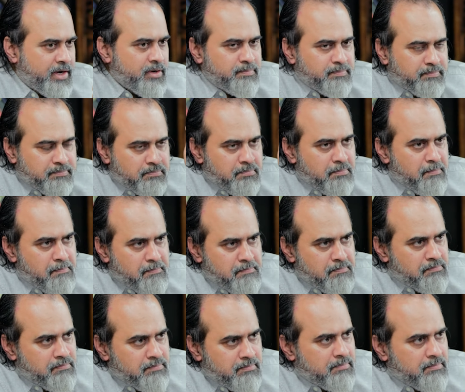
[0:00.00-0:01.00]
and you
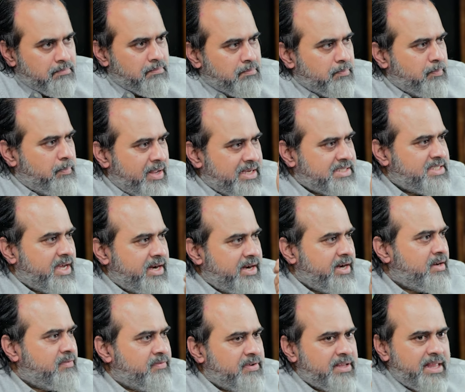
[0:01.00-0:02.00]

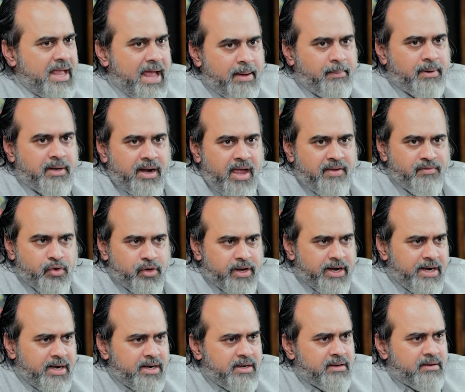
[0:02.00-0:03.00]
bludgeon it with a hammer.
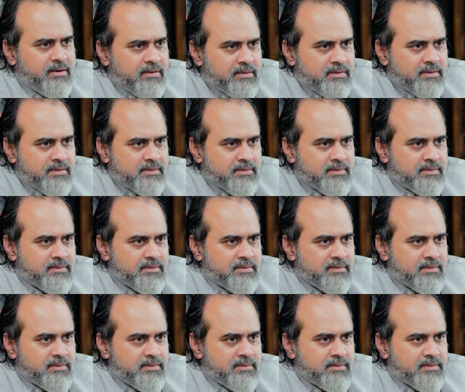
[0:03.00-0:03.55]
Have you killed it?